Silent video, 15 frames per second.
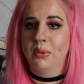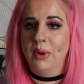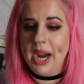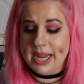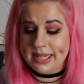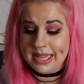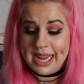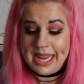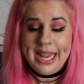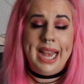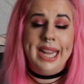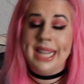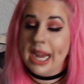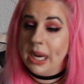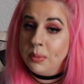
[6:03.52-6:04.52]
red.
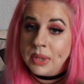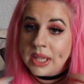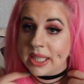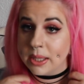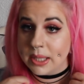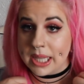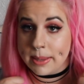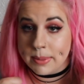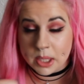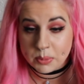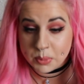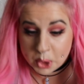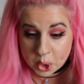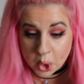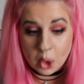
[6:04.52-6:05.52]
Again, with some
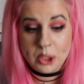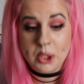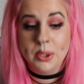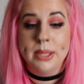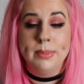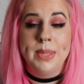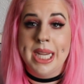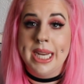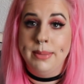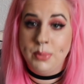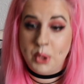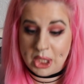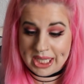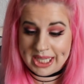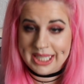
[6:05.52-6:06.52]
denim shorts or some denim
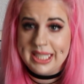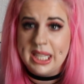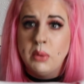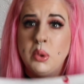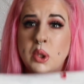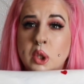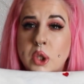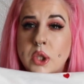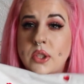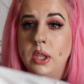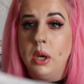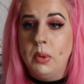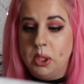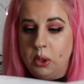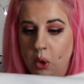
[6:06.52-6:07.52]
jeans, it would look
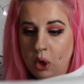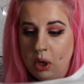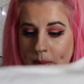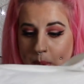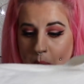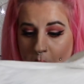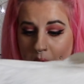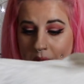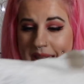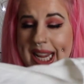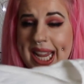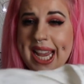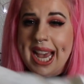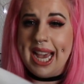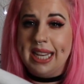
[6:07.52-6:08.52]
so adorable.
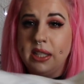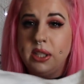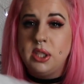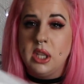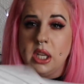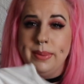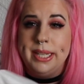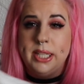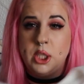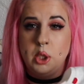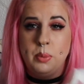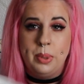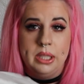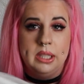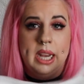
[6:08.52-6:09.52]
And it's going to be
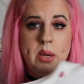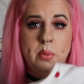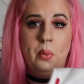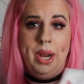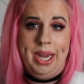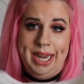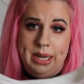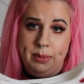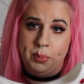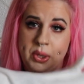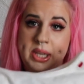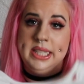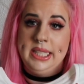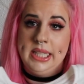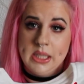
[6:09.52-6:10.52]
super lightweight and
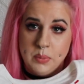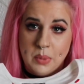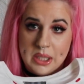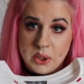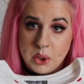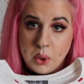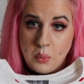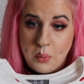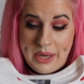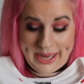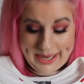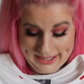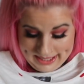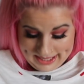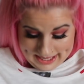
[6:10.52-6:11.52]
breezy as well to
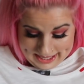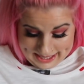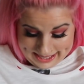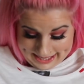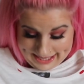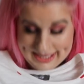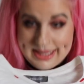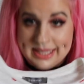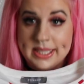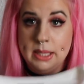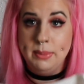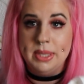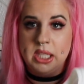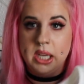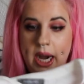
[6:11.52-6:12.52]
wear in the
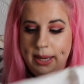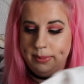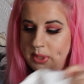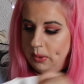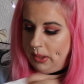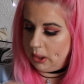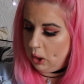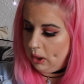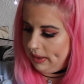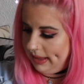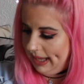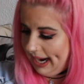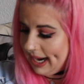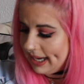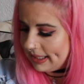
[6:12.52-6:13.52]
summertime. So I got
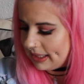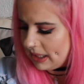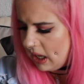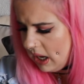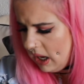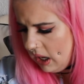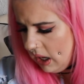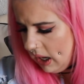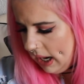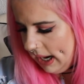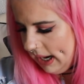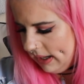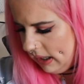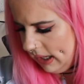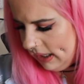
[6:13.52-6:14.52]
that.
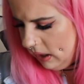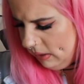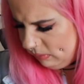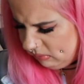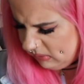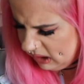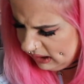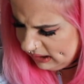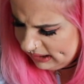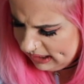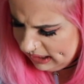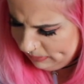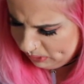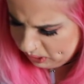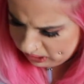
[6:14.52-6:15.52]
And I can't, did I say
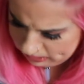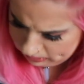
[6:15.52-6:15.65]
how much